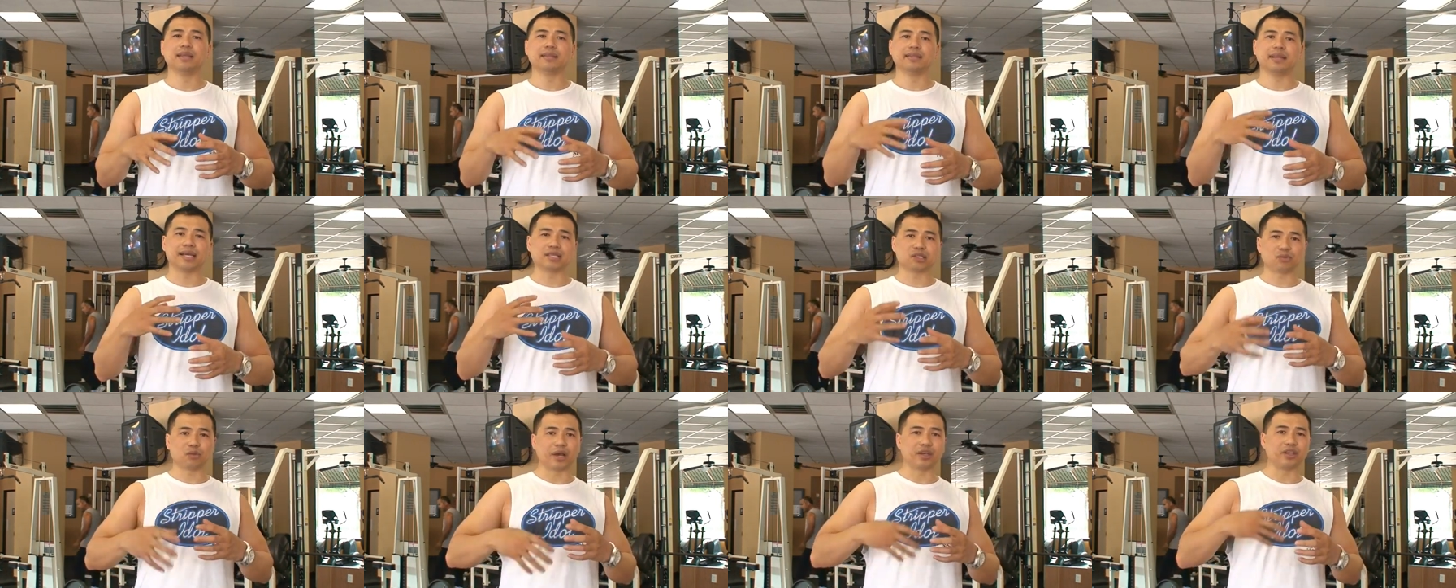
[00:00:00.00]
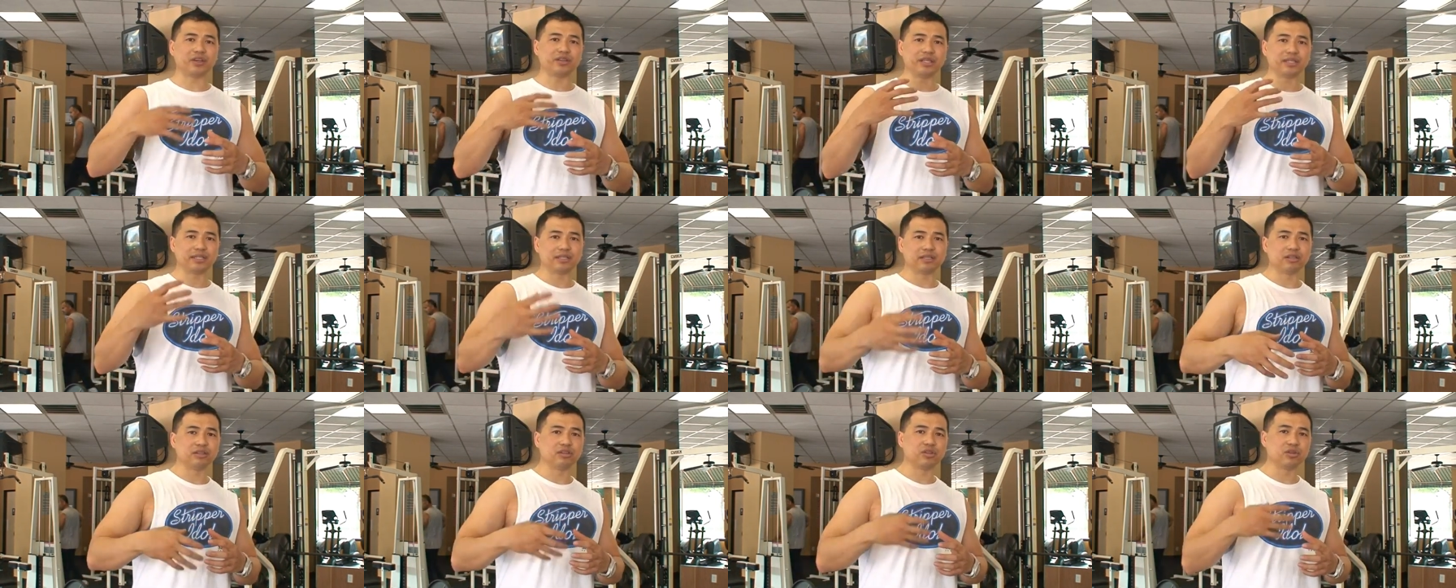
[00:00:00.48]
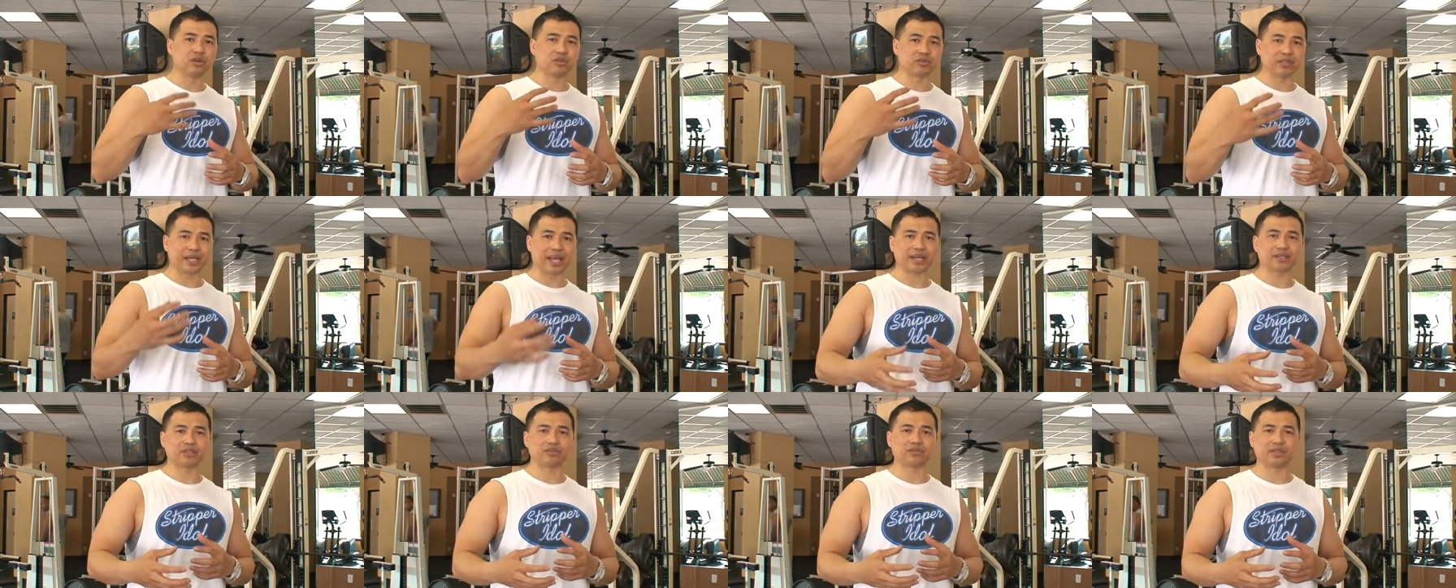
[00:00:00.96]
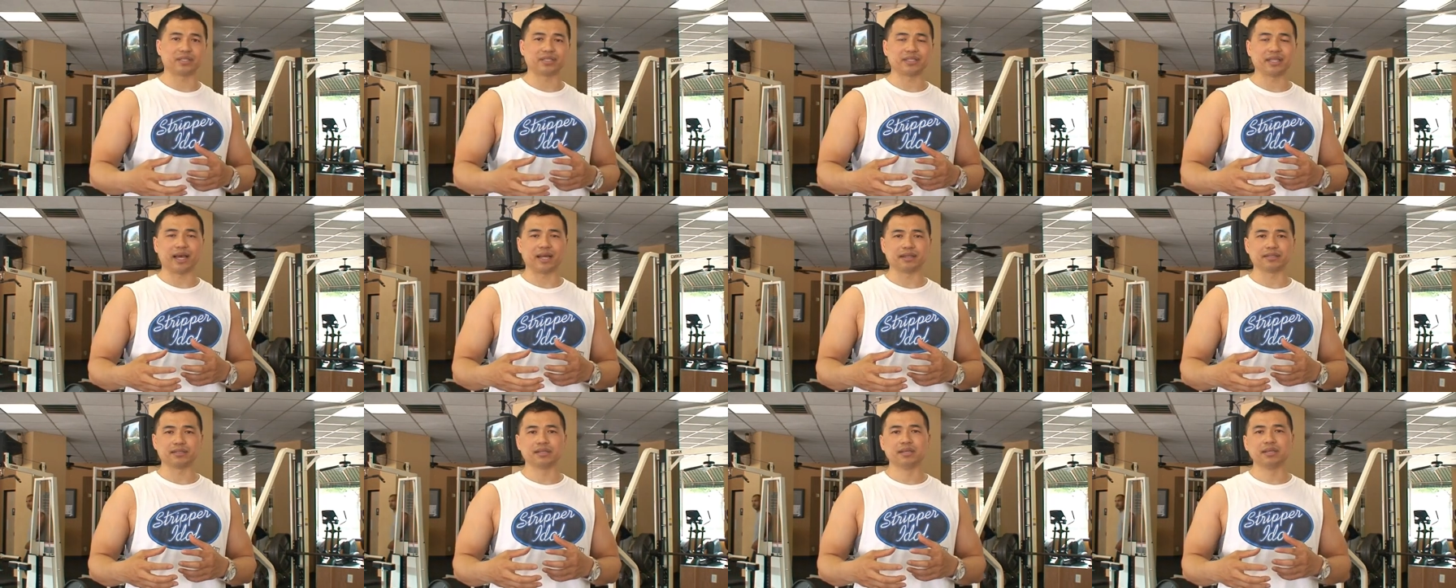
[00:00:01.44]
That's why you need to do those extra
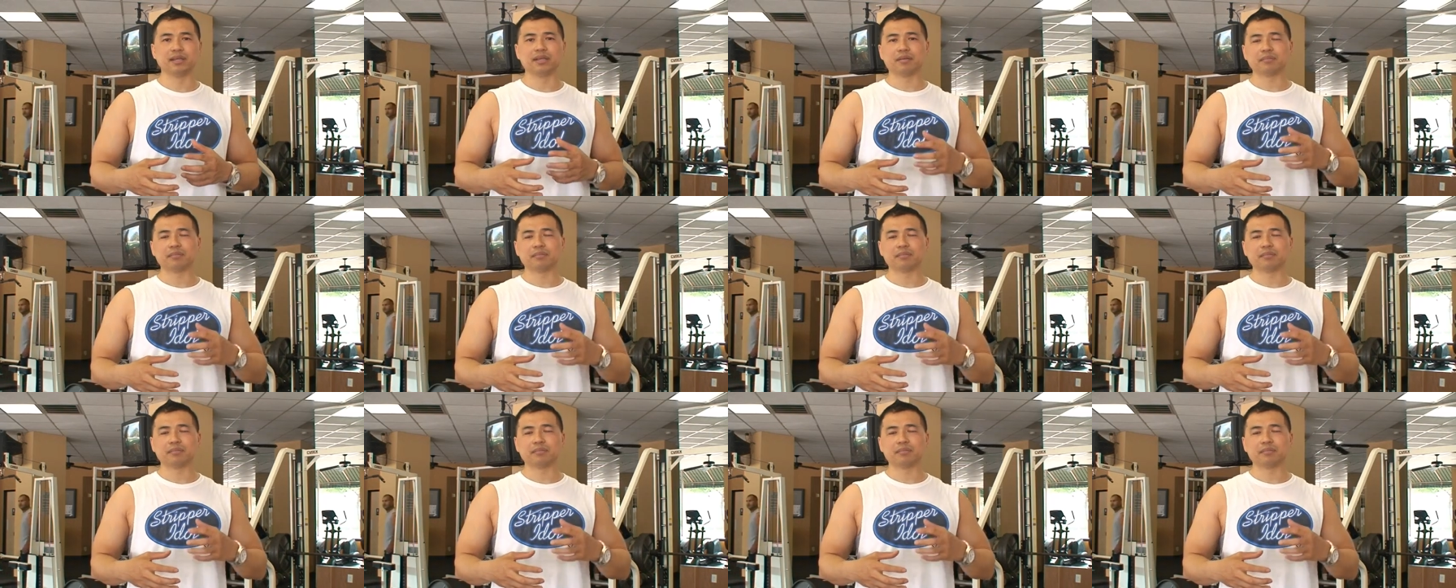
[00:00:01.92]
sets.